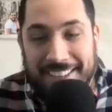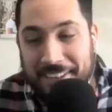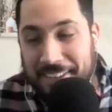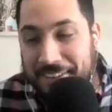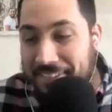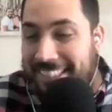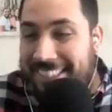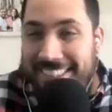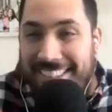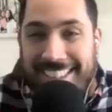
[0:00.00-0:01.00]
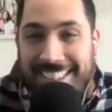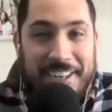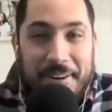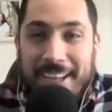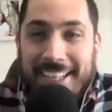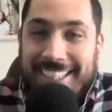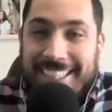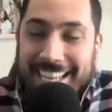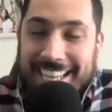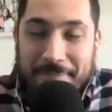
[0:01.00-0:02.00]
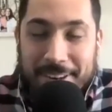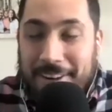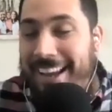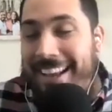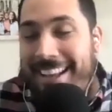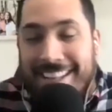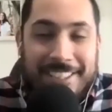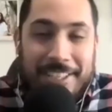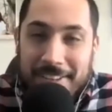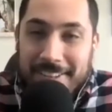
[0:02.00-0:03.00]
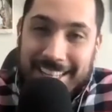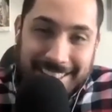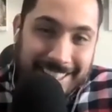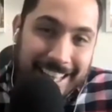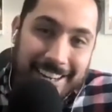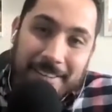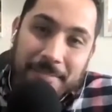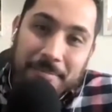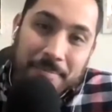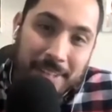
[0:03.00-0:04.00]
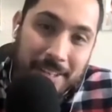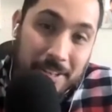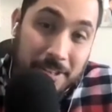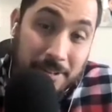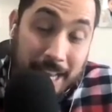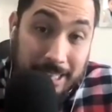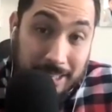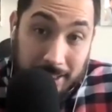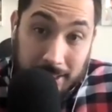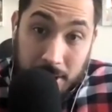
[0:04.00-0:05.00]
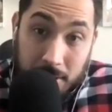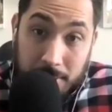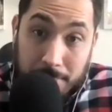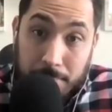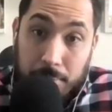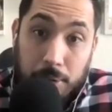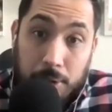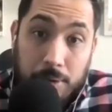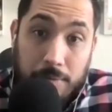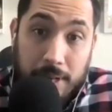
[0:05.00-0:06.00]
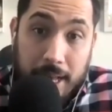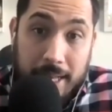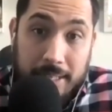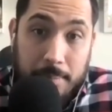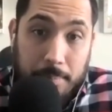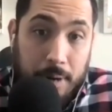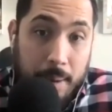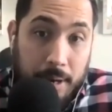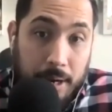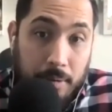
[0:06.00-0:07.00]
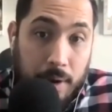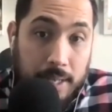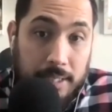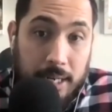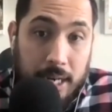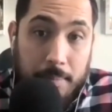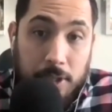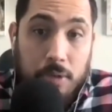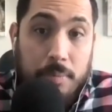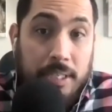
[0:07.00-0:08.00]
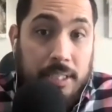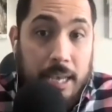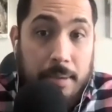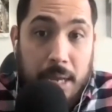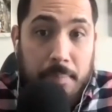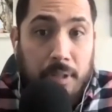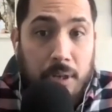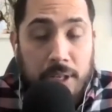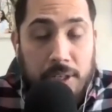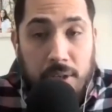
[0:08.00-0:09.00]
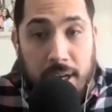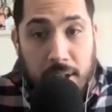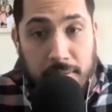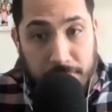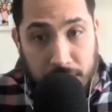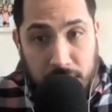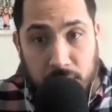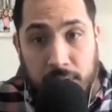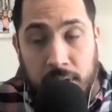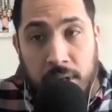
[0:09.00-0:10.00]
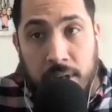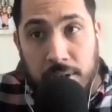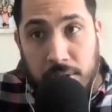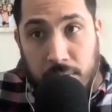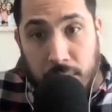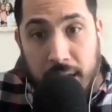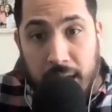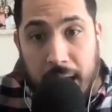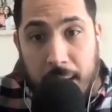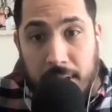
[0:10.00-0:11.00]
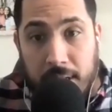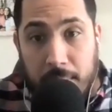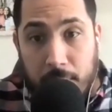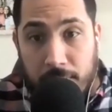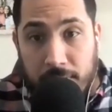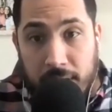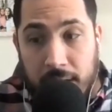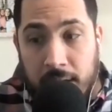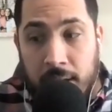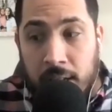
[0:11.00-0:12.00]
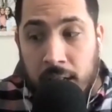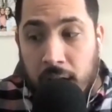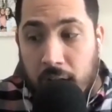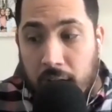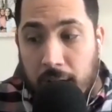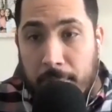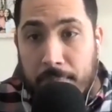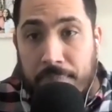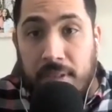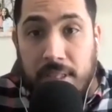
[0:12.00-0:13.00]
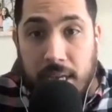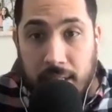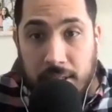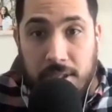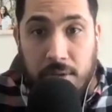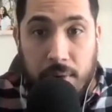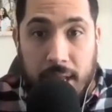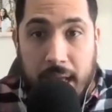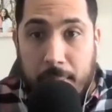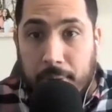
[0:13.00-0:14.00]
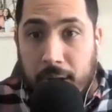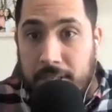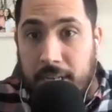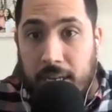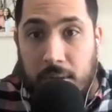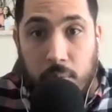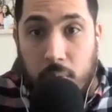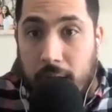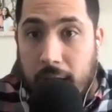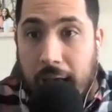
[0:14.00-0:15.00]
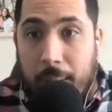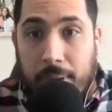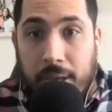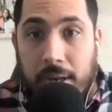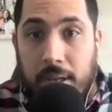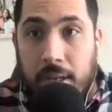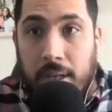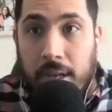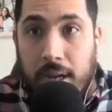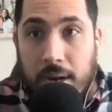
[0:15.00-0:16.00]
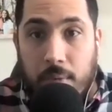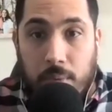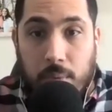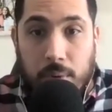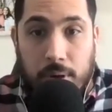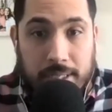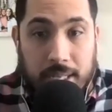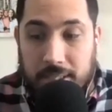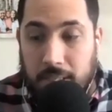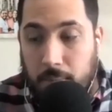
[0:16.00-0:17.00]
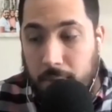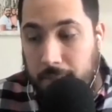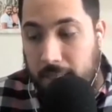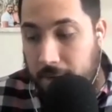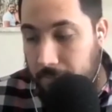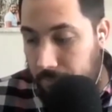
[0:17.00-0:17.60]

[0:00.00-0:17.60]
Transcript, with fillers: They're convincing. They're gonna make things happen. Okay, so you sent the letter you got the loan approved as a primary resident. I'm assuming same type of loan that you got on the first one to rehab and then move in. Um, tell us the rehab project, what happened. Uh, tell us a little bit about that.